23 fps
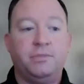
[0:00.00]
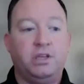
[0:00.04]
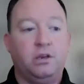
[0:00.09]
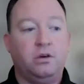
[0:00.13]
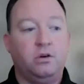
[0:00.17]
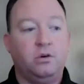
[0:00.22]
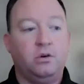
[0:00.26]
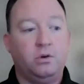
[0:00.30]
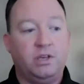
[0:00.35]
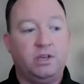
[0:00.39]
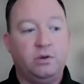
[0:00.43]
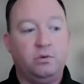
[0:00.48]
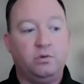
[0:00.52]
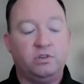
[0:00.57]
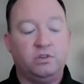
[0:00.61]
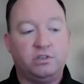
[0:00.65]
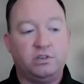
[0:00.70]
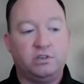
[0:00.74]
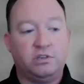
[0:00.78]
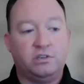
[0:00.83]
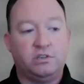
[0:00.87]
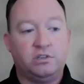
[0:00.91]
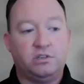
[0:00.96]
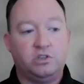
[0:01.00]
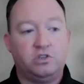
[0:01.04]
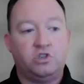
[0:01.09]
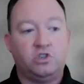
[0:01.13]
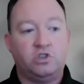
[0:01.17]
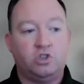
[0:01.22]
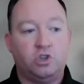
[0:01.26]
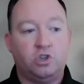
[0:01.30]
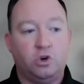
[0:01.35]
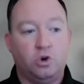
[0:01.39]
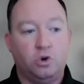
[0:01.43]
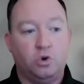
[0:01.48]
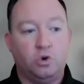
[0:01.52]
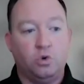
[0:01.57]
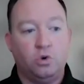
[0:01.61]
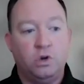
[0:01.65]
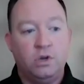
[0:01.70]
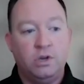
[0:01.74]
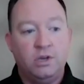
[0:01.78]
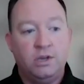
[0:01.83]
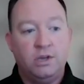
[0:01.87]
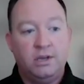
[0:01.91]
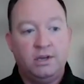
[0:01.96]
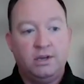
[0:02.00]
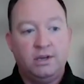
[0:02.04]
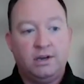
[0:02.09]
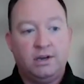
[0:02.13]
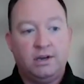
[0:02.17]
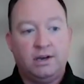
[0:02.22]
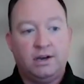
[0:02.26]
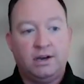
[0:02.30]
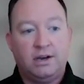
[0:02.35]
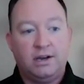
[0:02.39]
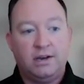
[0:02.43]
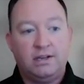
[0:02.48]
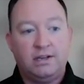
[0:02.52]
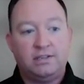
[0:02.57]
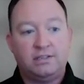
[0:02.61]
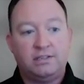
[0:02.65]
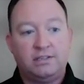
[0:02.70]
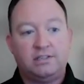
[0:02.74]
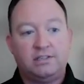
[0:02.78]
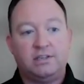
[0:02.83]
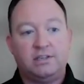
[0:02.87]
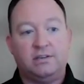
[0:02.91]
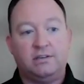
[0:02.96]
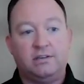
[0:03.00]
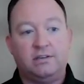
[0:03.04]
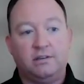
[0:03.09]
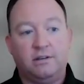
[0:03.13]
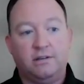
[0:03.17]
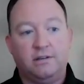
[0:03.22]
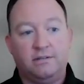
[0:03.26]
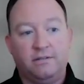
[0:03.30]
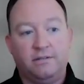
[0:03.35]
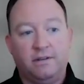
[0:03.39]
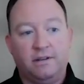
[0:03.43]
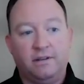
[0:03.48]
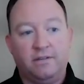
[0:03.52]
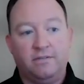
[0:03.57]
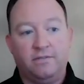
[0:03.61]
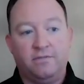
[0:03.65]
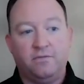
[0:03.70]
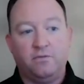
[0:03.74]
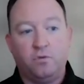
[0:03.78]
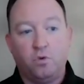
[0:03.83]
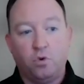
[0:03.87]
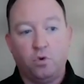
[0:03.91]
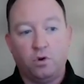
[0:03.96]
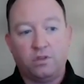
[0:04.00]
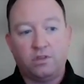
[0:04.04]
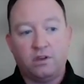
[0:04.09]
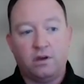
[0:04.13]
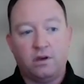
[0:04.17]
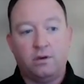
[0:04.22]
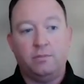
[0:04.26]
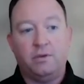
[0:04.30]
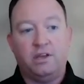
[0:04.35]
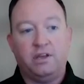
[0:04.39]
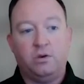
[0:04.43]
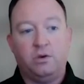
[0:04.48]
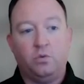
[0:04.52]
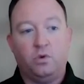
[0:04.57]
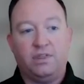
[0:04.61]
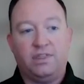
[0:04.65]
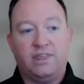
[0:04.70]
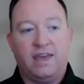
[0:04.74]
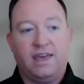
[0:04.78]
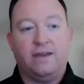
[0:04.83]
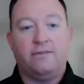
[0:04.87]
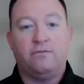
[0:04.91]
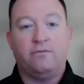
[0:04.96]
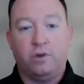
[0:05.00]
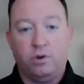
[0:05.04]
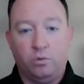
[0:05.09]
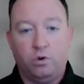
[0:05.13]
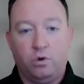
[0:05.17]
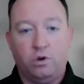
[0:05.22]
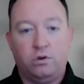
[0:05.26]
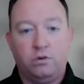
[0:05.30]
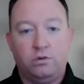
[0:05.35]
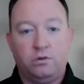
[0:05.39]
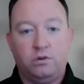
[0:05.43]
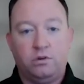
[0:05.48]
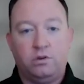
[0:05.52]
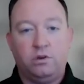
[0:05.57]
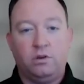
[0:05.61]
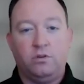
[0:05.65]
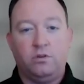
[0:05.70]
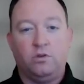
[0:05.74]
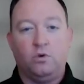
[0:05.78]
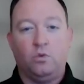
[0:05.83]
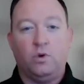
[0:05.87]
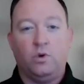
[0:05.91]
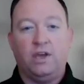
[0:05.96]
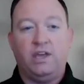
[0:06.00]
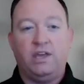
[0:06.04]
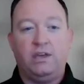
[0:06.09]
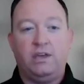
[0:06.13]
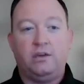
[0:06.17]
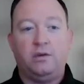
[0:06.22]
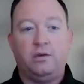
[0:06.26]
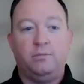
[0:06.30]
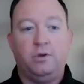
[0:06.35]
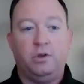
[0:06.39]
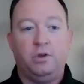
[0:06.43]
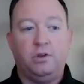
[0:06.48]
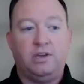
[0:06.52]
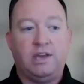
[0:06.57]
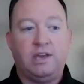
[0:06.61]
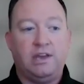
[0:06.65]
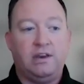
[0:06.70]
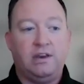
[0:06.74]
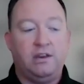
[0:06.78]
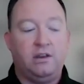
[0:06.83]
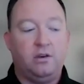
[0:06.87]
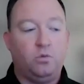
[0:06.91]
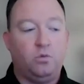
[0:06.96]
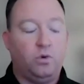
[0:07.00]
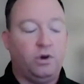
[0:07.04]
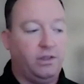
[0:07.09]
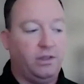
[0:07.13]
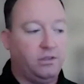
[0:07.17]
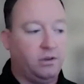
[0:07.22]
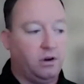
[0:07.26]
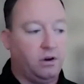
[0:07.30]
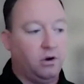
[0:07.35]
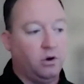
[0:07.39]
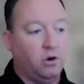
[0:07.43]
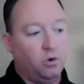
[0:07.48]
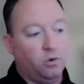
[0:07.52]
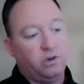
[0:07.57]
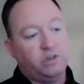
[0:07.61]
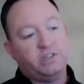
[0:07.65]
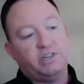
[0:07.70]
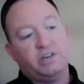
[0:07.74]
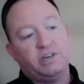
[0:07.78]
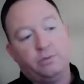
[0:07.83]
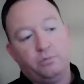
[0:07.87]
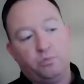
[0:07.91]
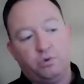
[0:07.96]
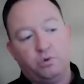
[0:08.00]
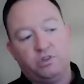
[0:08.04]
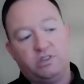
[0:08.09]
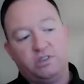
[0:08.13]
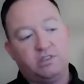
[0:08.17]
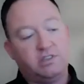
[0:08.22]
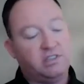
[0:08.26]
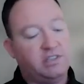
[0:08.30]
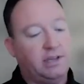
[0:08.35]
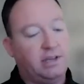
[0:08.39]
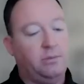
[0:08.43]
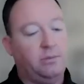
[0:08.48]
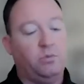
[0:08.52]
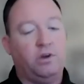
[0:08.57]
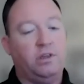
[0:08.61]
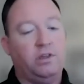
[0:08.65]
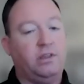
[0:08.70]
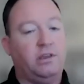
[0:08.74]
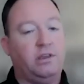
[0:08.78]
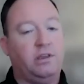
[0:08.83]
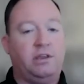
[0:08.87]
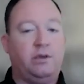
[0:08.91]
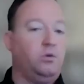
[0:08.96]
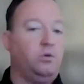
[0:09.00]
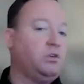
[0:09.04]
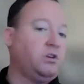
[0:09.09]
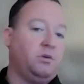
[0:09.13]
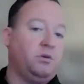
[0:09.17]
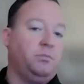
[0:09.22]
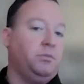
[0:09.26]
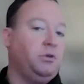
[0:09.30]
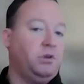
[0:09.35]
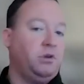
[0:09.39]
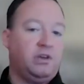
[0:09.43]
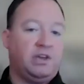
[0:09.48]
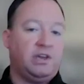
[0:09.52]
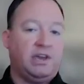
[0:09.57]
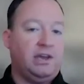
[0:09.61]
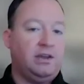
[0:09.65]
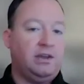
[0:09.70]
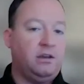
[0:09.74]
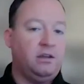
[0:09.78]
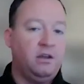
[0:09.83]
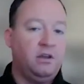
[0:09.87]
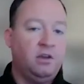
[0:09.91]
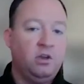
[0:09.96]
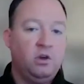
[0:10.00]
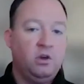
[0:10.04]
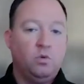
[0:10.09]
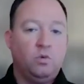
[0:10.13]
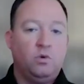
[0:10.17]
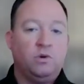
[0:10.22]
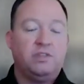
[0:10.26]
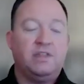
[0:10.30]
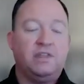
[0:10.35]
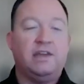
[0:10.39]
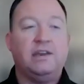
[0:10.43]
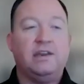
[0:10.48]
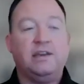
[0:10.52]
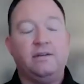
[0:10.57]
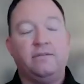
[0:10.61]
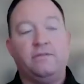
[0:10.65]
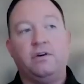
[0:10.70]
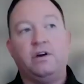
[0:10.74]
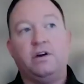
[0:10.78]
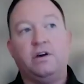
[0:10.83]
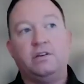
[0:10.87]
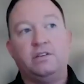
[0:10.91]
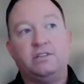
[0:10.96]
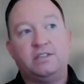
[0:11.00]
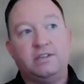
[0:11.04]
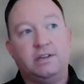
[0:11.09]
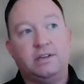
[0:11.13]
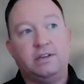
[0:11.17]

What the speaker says: He was just so honest and forthcoming with everyone. The way he communicated with our ownership was the same way that he would communicate with any of us.